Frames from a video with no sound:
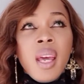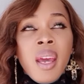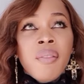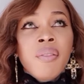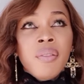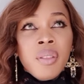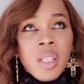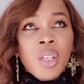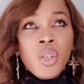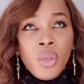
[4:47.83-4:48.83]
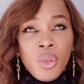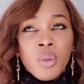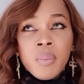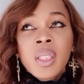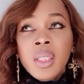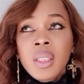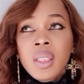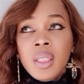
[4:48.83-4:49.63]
every human